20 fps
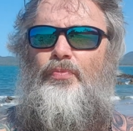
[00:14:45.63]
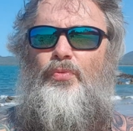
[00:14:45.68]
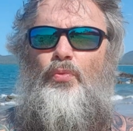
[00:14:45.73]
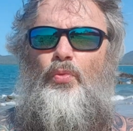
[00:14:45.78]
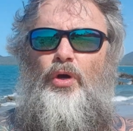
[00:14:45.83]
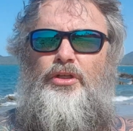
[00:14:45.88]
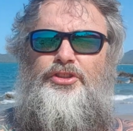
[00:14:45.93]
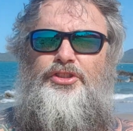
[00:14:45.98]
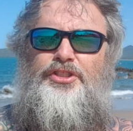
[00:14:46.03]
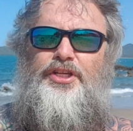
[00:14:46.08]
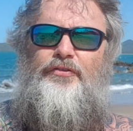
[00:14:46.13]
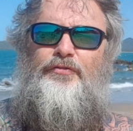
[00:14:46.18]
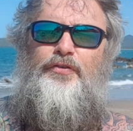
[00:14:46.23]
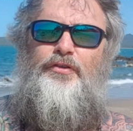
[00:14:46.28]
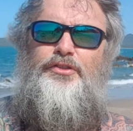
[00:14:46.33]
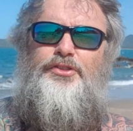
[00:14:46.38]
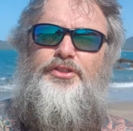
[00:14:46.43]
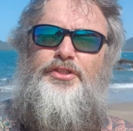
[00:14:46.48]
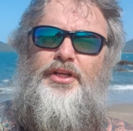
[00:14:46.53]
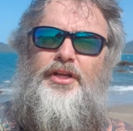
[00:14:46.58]
what
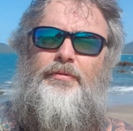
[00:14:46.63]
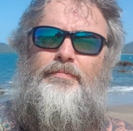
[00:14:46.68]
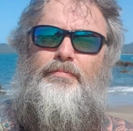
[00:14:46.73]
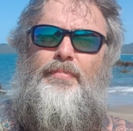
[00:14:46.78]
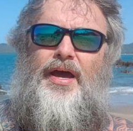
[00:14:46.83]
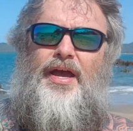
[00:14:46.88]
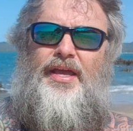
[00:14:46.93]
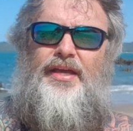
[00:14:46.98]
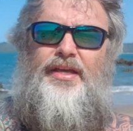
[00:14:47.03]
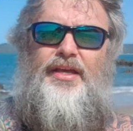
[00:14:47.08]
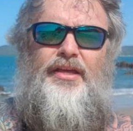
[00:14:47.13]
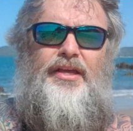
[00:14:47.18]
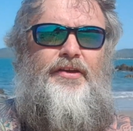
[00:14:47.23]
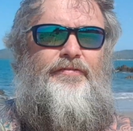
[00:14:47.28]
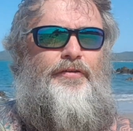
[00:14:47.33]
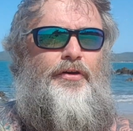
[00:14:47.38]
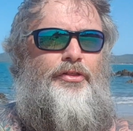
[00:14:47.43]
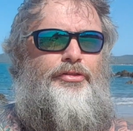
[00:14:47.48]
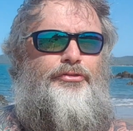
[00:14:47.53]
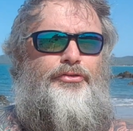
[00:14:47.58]
difference did it make
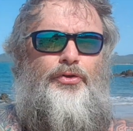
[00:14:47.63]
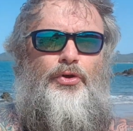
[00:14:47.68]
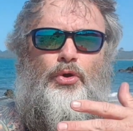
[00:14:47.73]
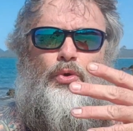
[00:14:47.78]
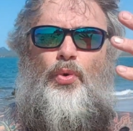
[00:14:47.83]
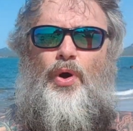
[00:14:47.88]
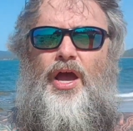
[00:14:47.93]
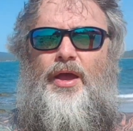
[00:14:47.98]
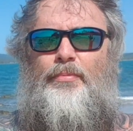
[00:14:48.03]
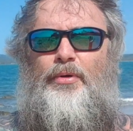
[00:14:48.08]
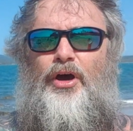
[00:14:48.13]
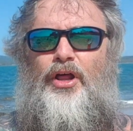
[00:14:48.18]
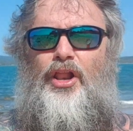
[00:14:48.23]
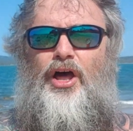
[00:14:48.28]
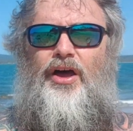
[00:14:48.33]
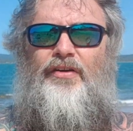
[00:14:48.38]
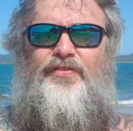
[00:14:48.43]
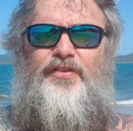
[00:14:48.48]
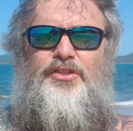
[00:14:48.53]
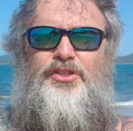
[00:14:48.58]
if I threw away my
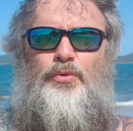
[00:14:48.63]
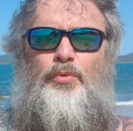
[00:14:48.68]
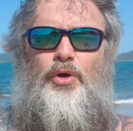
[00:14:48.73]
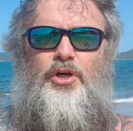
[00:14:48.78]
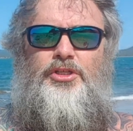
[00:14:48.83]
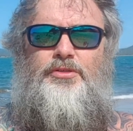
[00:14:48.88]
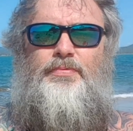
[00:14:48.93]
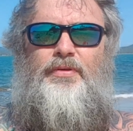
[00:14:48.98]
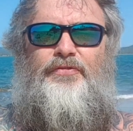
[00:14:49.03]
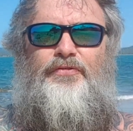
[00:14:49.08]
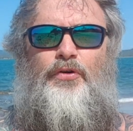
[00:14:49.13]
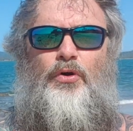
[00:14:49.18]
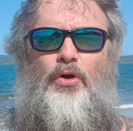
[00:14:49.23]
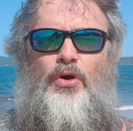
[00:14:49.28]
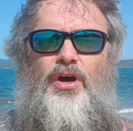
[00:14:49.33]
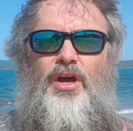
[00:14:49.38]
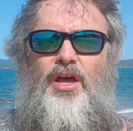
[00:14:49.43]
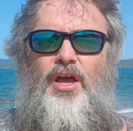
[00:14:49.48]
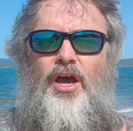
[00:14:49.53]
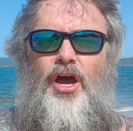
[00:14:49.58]
life as it was
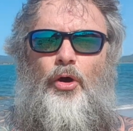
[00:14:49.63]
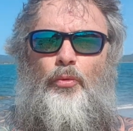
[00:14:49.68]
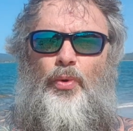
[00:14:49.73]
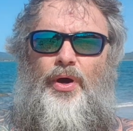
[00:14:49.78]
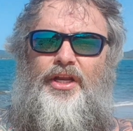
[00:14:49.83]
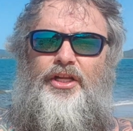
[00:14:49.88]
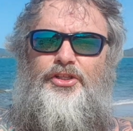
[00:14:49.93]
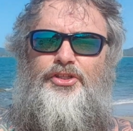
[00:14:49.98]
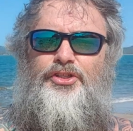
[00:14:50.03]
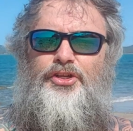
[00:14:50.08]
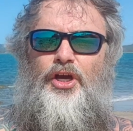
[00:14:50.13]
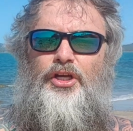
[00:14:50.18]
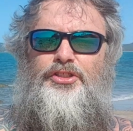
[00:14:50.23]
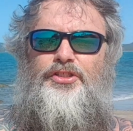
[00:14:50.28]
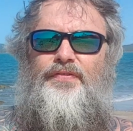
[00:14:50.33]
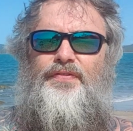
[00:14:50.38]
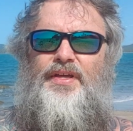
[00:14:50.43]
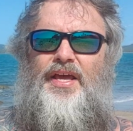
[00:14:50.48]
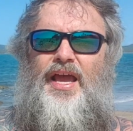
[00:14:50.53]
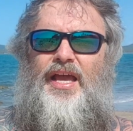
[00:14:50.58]
before and went in
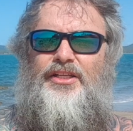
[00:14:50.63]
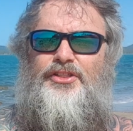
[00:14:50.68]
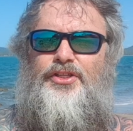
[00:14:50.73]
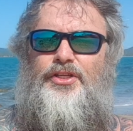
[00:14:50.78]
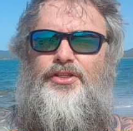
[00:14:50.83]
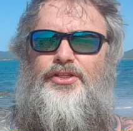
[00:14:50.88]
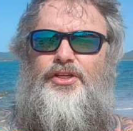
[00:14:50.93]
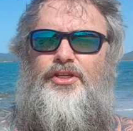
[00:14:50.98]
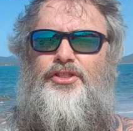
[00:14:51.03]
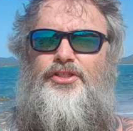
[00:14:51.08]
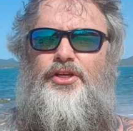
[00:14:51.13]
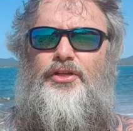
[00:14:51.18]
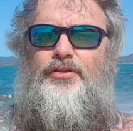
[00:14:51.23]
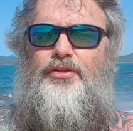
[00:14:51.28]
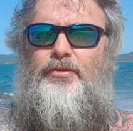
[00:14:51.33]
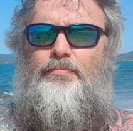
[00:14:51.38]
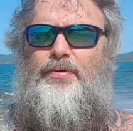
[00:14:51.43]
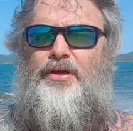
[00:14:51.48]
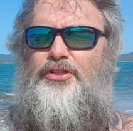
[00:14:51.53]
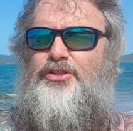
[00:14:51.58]
search of the answers? Because
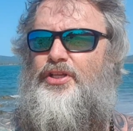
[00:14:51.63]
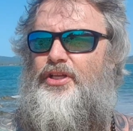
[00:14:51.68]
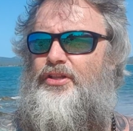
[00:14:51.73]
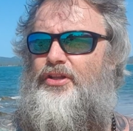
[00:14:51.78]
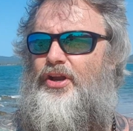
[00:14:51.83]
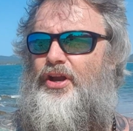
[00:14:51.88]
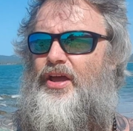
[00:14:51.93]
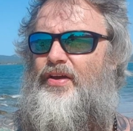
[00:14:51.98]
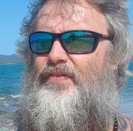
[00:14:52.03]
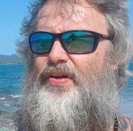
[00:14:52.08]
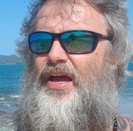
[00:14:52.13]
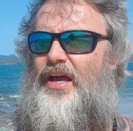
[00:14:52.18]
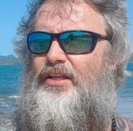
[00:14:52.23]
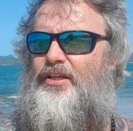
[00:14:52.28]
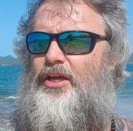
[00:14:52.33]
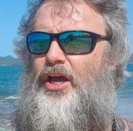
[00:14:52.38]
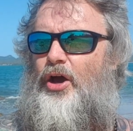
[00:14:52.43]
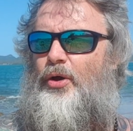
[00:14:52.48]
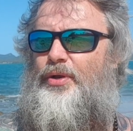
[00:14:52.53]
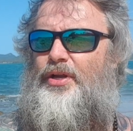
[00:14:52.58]
the best thing that I ever
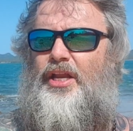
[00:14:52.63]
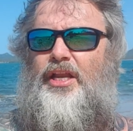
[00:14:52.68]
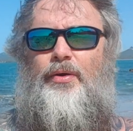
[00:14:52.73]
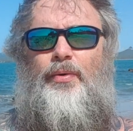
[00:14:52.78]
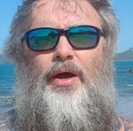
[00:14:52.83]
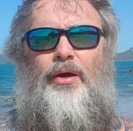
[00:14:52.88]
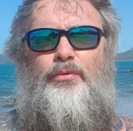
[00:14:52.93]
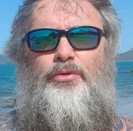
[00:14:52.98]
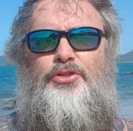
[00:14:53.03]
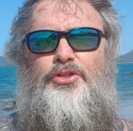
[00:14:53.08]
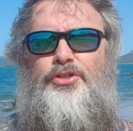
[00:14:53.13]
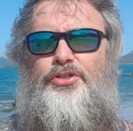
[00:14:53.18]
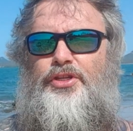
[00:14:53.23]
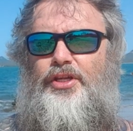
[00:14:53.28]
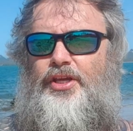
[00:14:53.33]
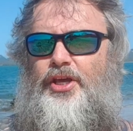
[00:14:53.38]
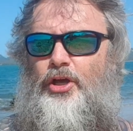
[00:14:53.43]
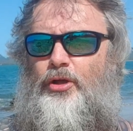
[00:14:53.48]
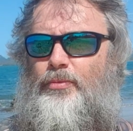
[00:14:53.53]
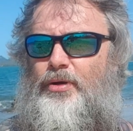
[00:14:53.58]
had going anyway was just
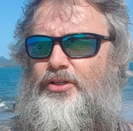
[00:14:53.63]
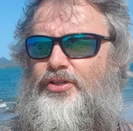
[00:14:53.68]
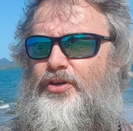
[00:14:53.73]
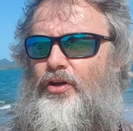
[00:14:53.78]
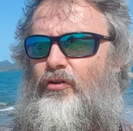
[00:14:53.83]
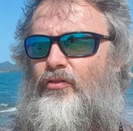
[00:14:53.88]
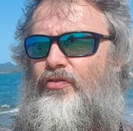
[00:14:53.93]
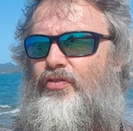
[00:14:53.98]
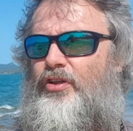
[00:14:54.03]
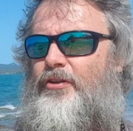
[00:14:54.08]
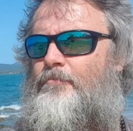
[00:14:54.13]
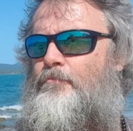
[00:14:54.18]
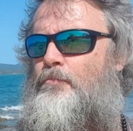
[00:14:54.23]
to kill myself.